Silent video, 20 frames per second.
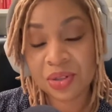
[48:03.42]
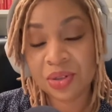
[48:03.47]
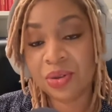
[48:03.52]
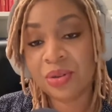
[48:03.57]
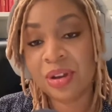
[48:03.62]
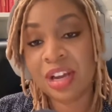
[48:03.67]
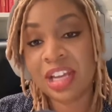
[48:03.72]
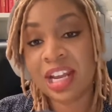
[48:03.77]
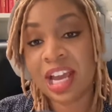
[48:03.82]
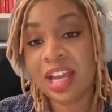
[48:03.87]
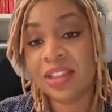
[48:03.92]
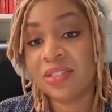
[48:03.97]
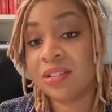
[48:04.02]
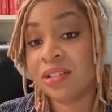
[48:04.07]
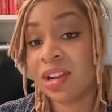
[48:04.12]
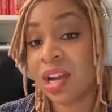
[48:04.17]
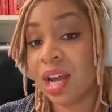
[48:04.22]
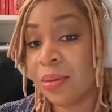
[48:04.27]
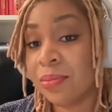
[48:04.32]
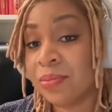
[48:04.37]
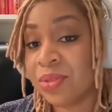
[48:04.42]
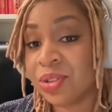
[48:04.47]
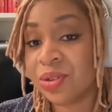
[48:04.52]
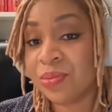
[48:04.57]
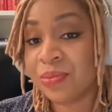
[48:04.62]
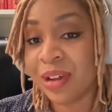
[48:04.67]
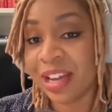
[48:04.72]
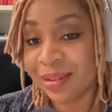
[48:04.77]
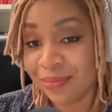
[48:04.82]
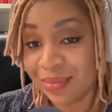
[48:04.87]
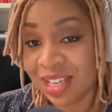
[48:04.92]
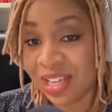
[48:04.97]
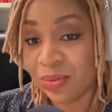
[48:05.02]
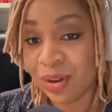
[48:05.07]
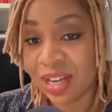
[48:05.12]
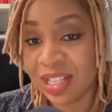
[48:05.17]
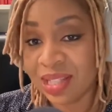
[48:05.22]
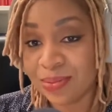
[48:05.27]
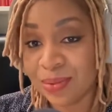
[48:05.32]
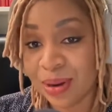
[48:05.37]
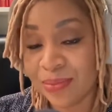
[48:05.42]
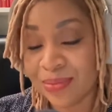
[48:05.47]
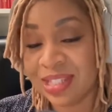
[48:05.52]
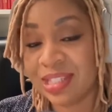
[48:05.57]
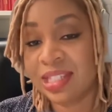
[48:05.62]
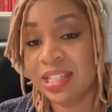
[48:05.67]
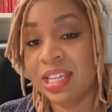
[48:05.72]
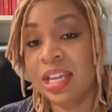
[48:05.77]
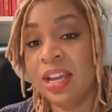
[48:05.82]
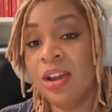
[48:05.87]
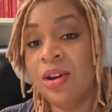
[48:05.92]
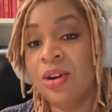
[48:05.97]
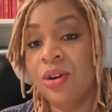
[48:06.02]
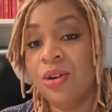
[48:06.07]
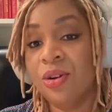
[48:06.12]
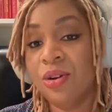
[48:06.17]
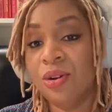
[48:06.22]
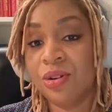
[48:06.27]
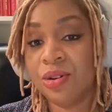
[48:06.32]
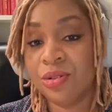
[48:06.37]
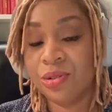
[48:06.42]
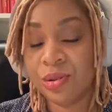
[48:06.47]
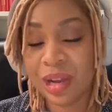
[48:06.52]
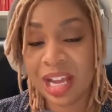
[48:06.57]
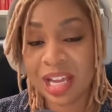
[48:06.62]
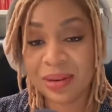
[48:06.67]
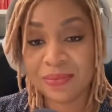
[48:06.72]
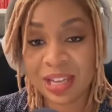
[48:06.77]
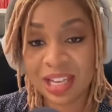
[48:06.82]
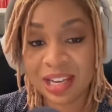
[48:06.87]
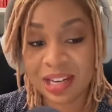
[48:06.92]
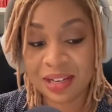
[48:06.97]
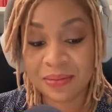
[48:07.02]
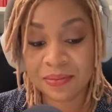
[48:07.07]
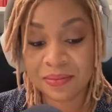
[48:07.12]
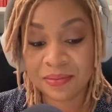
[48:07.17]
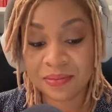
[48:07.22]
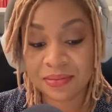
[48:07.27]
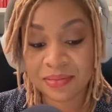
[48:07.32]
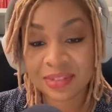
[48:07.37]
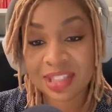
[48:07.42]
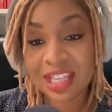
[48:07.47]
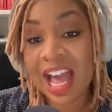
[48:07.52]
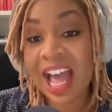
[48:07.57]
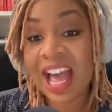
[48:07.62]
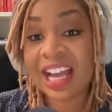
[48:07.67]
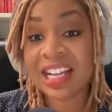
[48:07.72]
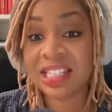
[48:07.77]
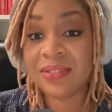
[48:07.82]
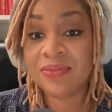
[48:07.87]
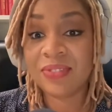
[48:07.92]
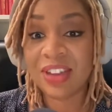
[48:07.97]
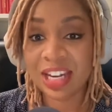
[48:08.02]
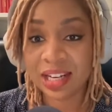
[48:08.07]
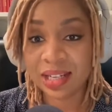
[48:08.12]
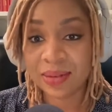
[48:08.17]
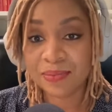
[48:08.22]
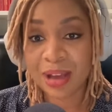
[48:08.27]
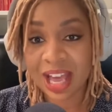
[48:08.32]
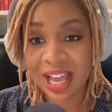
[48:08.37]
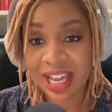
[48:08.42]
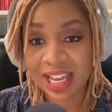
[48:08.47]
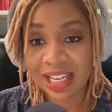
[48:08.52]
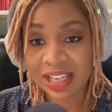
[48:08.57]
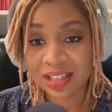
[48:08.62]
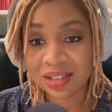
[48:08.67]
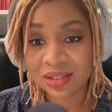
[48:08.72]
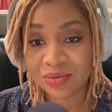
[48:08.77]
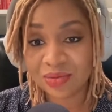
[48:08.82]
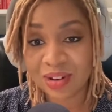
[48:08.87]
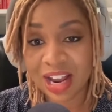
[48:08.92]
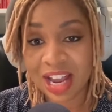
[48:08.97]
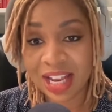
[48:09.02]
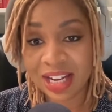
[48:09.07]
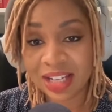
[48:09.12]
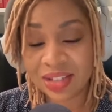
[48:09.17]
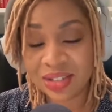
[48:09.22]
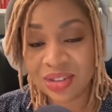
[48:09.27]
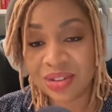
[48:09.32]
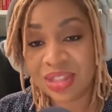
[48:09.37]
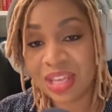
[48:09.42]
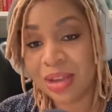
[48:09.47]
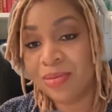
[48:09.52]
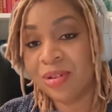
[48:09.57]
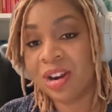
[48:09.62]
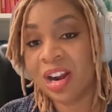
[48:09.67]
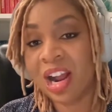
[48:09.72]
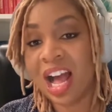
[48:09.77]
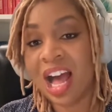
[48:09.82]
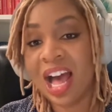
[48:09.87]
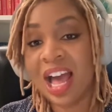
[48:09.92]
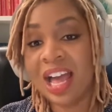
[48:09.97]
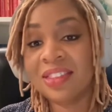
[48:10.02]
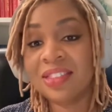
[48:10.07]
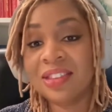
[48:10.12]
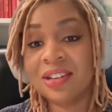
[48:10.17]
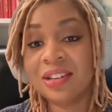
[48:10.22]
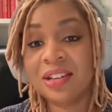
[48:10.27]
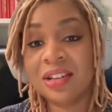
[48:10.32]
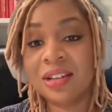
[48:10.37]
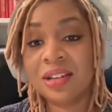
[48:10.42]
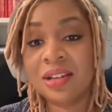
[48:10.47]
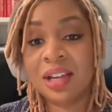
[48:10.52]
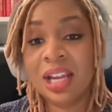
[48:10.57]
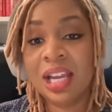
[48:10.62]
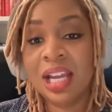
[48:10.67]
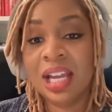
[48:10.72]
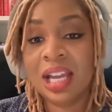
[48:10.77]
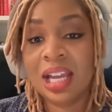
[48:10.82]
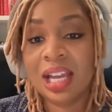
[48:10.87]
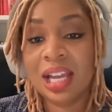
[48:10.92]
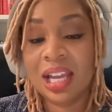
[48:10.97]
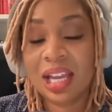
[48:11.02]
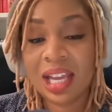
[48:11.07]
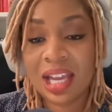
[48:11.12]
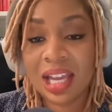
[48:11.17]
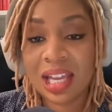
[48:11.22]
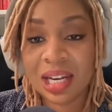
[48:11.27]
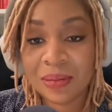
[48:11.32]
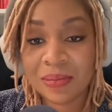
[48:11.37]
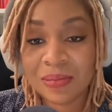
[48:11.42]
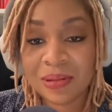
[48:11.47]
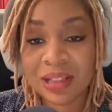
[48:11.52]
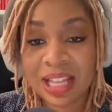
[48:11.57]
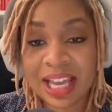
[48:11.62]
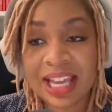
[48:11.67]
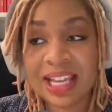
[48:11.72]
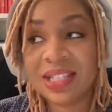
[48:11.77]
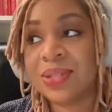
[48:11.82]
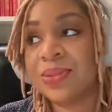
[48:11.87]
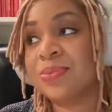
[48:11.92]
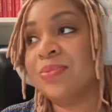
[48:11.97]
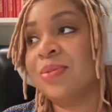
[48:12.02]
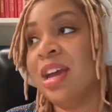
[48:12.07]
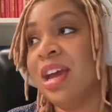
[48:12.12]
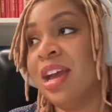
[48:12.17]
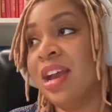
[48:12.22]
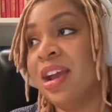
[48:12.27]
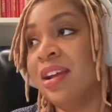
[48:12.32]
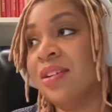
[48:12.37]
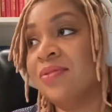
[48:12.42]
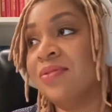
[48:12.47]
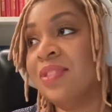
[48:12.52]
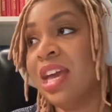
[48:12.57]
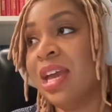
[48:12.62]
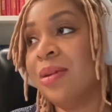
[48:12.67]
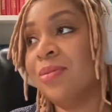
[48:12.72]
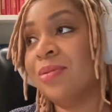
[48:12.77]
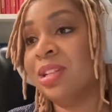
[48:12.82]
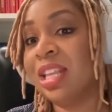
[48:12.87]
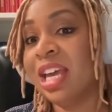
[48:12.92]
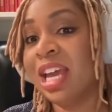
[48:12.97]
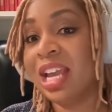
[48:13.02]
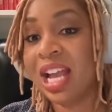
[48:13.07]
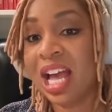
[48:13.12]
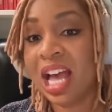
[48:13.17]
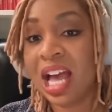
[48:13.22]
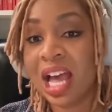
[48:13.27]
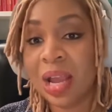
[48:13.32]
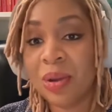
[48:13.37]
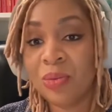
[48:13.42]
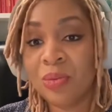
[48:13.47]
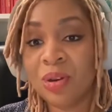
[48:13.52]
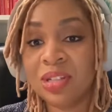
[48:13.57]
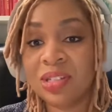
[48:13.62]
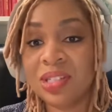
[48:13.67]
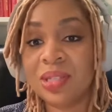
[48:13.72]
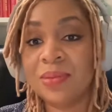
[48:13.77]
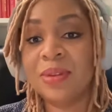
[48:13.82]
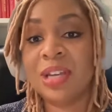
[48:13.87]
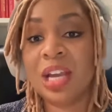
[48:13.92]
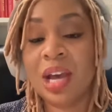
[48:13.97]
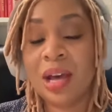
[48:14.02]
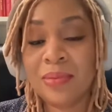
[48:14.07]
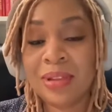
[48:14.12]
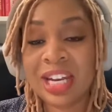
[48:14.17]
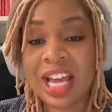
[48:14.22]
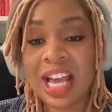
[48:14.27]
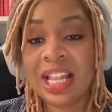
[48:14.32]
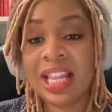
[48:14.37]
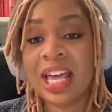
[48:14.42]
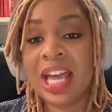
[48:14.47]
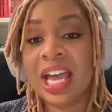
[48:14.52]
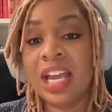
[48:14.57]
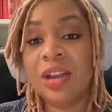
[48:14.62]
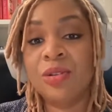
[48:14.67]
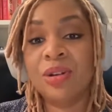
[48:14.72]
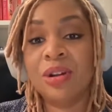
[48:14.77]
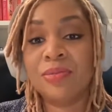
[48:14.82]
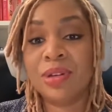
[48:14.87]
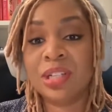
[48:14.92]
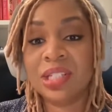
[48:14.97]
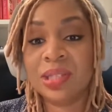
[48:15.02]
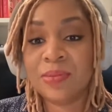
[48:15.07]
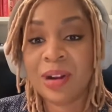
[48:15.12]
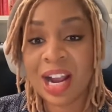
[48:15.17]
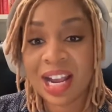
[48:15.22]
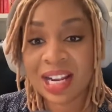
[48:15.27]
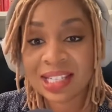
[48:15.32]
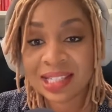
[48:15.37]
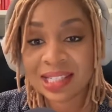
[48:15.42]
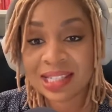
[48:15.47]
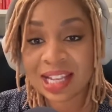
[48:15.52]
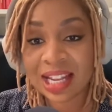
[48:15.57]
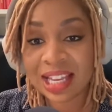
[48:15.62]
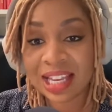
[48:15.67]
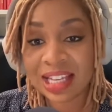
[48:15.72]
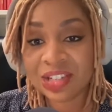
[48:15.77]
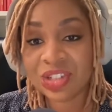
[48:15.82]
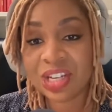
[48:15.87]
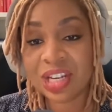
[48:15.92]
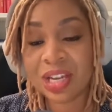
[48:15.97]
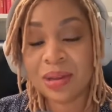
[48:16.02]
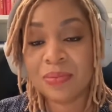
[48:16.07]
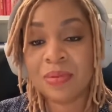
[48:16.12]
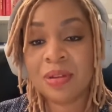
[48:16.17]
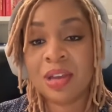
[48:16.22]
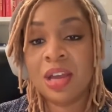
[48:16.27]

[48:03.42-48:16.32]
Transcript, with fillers: who had either come through my, me and white supremacy or who had been activated by it, right? So they were either in a place where they were like, I want to become an ally or I want to practice allyship,